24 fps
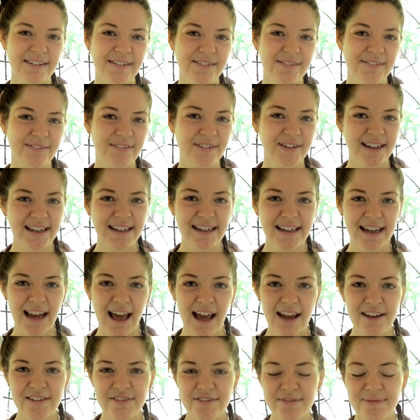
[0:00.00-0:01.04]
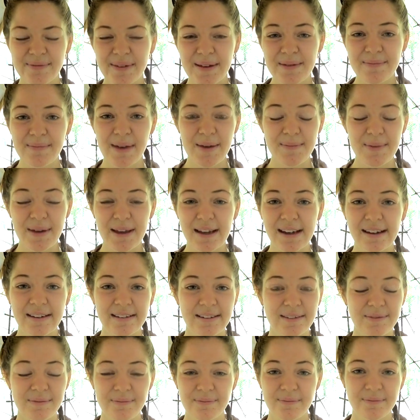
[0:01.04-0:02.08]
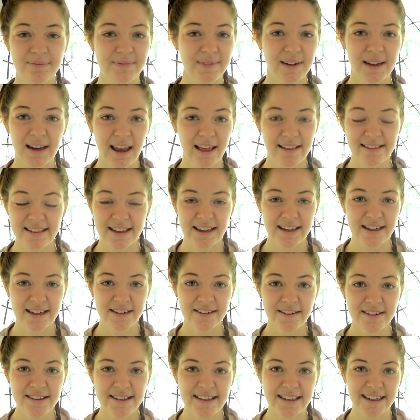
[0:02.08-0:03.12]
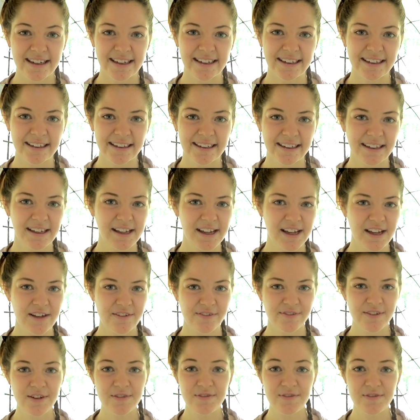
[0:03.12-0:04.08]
wouldn't life be maybe less interesting if we